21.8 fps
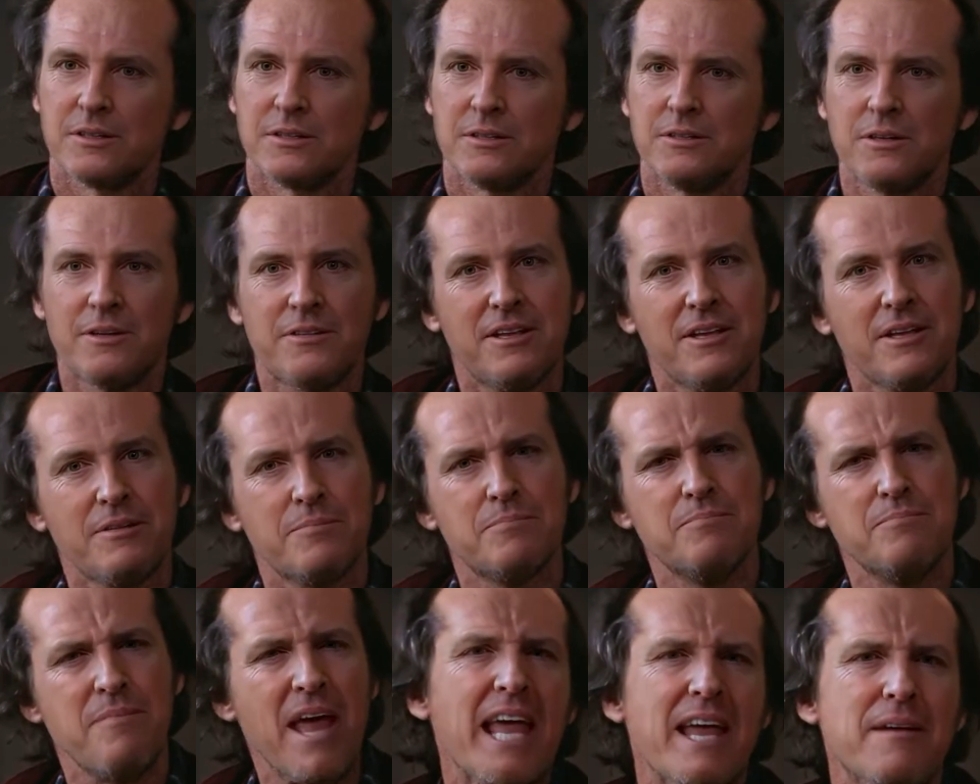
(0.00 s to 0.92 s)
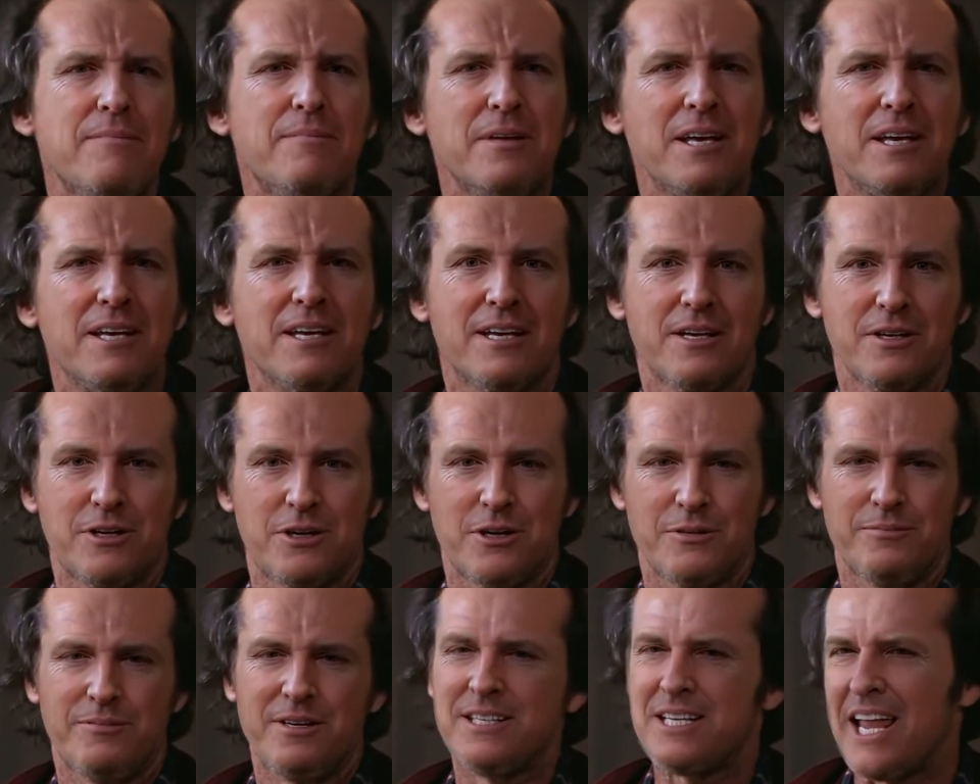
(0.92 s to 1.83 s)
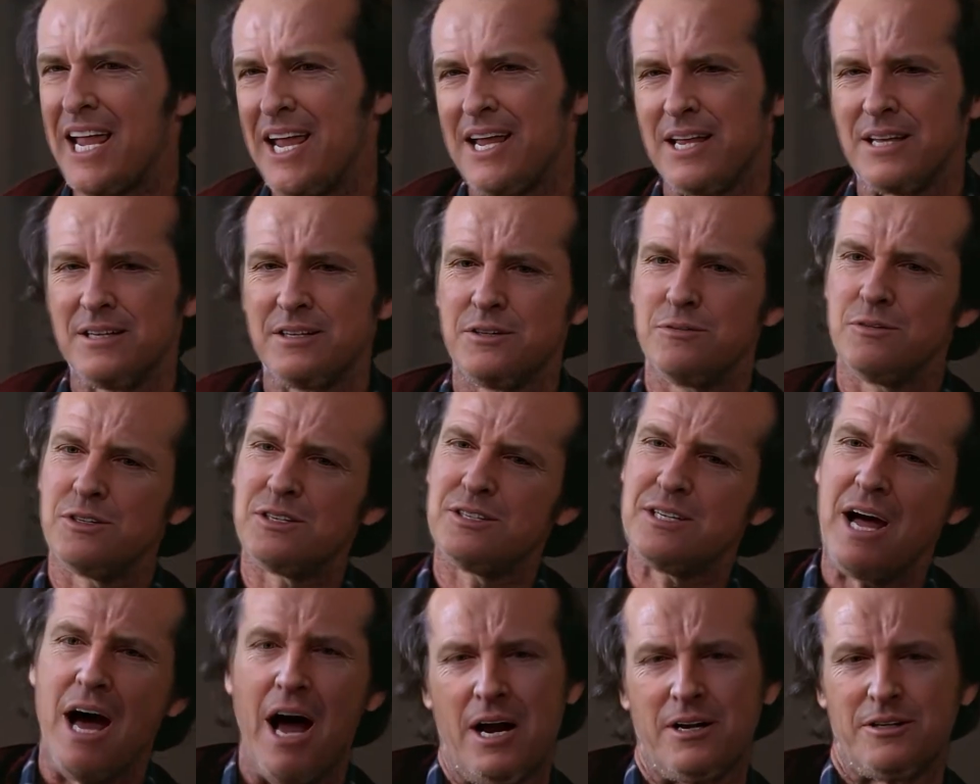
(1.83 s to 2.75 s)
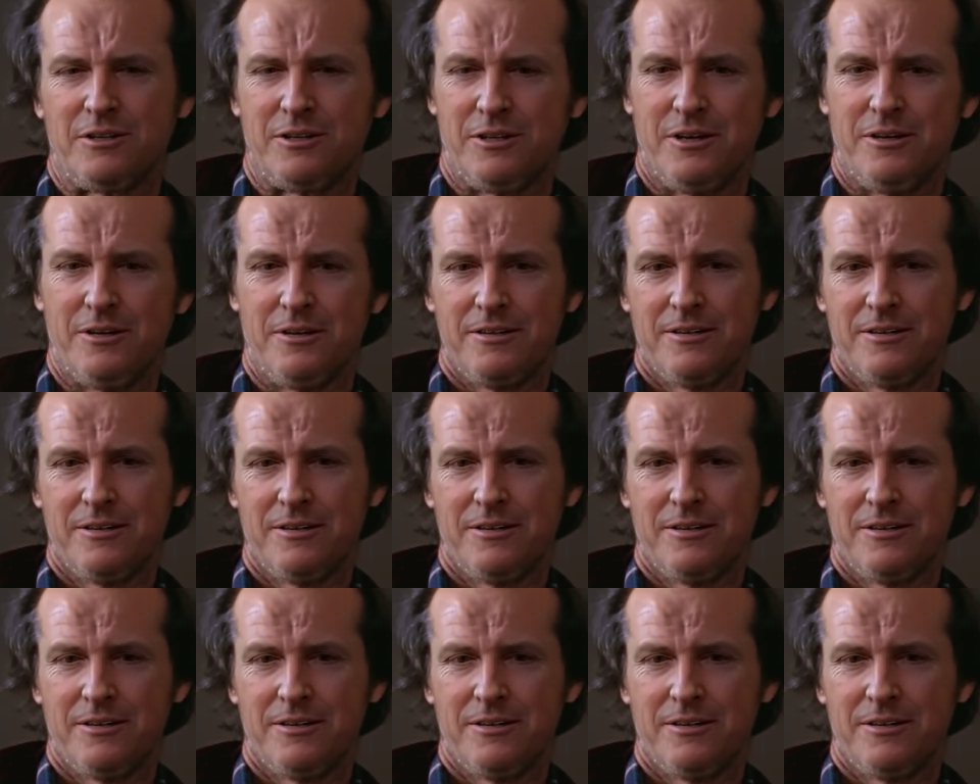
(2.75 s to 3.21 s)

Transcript: You think maybe he should be taken to a doctor?